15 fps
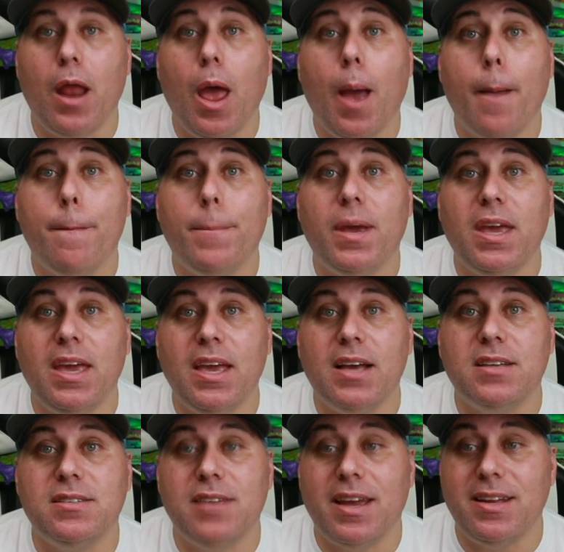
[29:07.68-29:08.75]

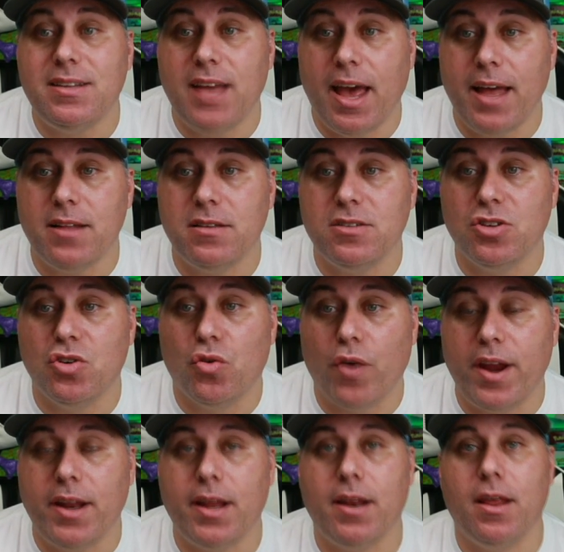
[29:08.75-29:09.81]
PSA 10s
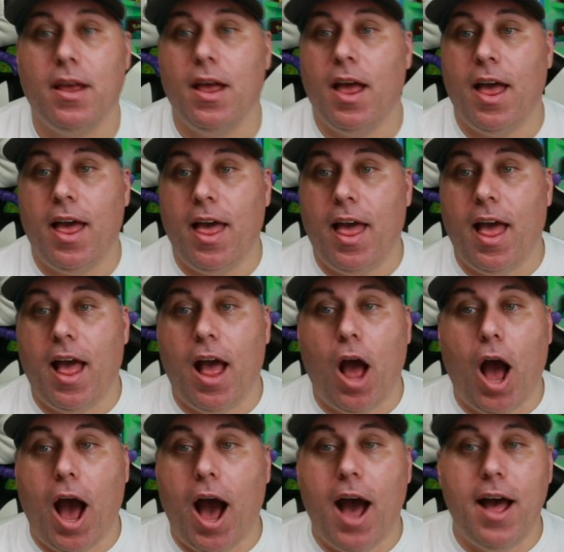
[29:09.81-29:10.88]
graded.
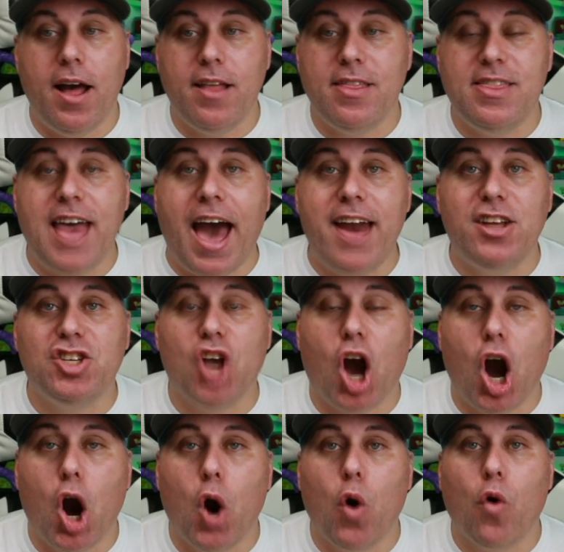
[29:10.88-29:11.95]
That is
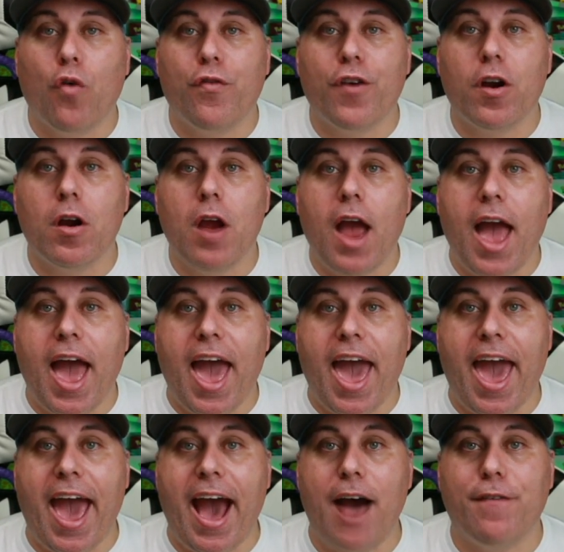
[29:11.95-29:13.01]
over
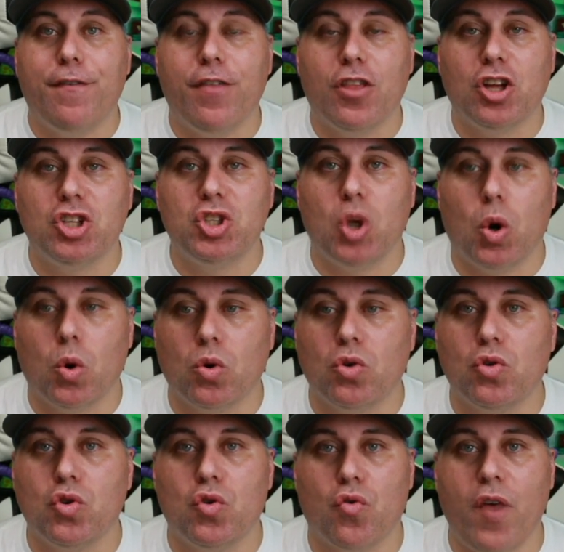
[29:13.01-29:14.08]
half the total
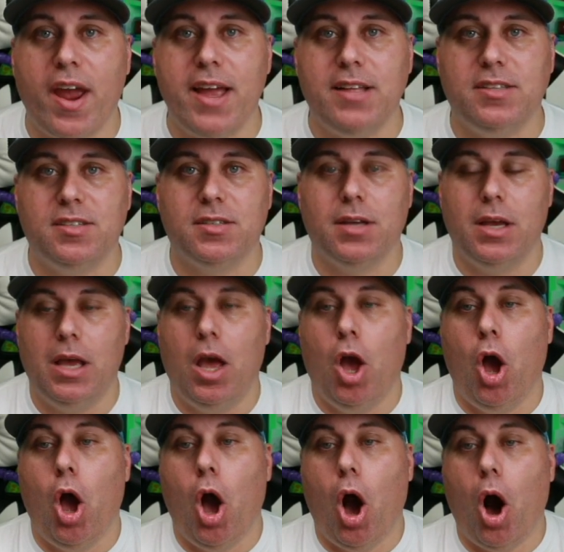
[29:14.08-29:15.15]
grades.
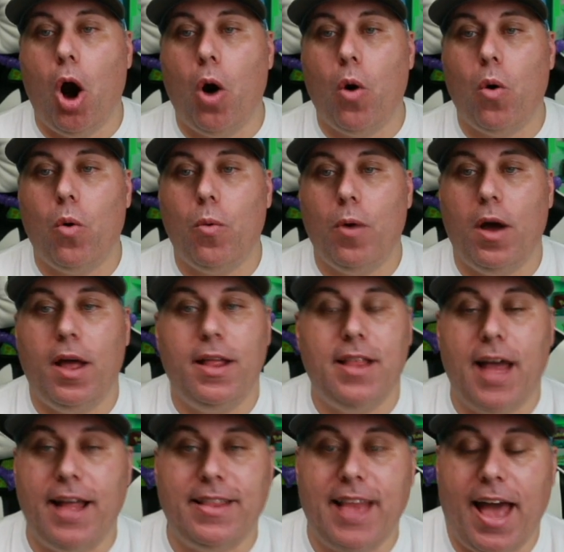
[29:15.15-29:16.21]
Oh,
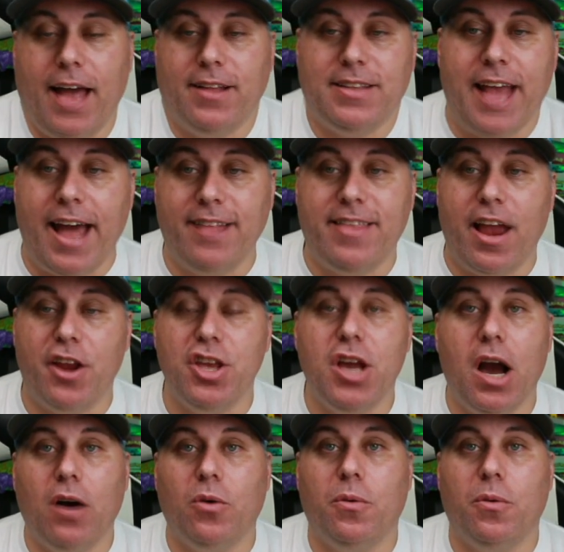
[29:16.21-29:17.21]
there you go.